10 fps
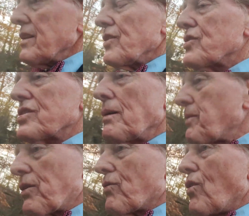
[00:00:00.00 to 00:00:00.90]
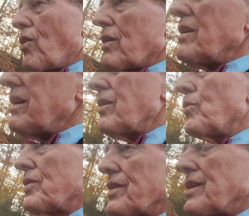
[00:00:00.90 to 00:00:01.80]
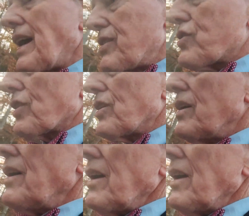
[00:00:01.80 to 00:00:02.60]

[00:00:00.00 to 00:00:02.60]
There's something wrong with the nature